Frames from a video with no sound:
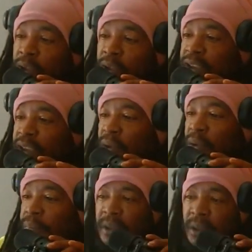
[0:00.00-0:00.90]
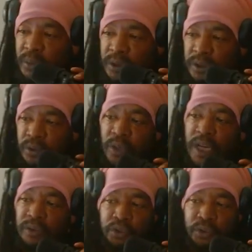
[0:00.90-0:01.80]
Casino was the
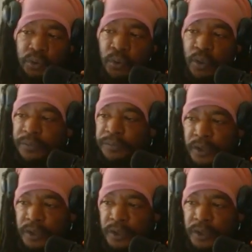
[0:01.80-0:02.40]
crown jewel of